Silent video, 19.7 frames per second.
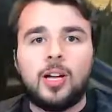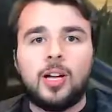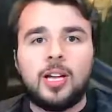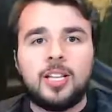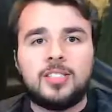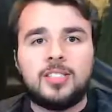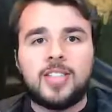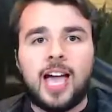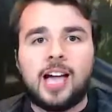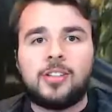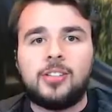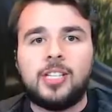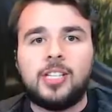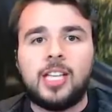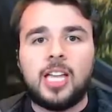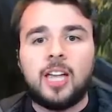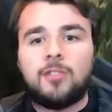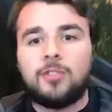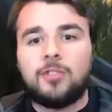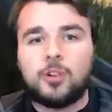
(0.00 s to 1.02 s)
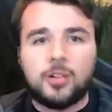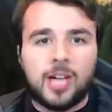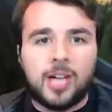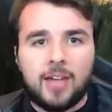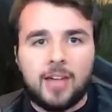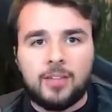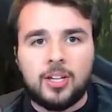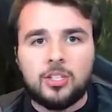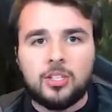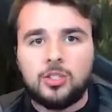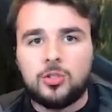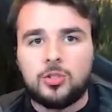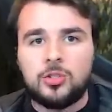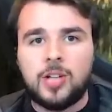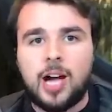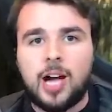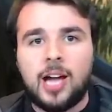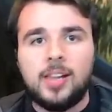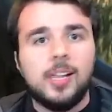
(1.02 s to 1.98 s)
exactly if you're going to have issues or
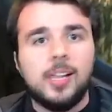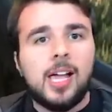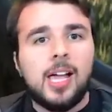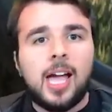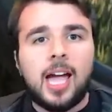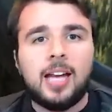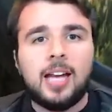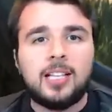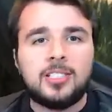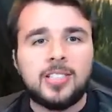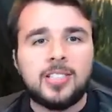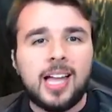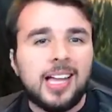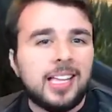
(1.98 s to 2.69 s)
not, and it's not